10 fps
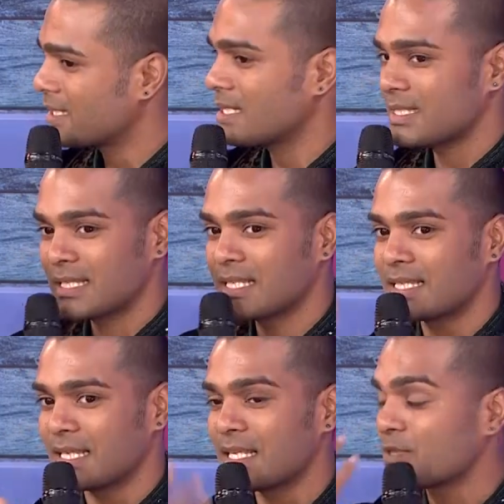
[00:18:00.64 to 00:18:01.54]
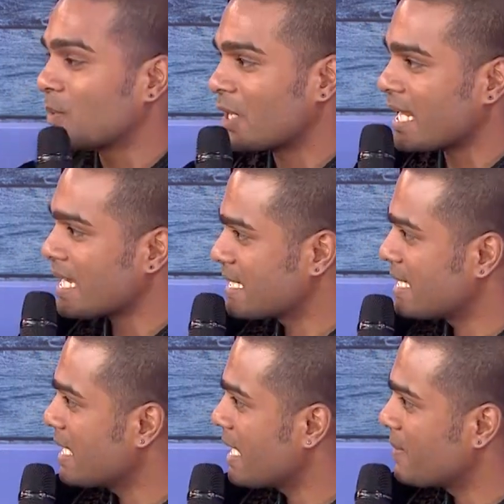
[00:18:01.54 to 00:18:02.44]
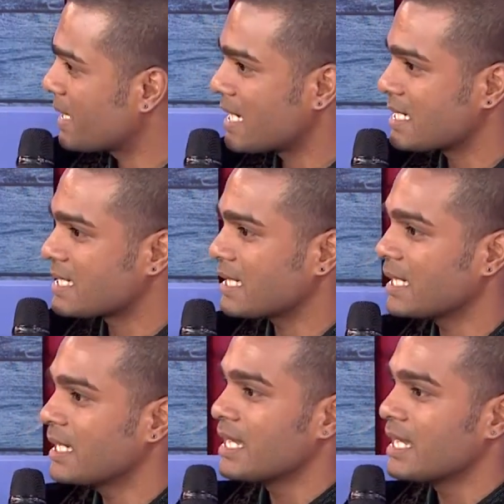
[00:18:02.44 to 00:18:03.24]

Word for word: this, this is what I see our country,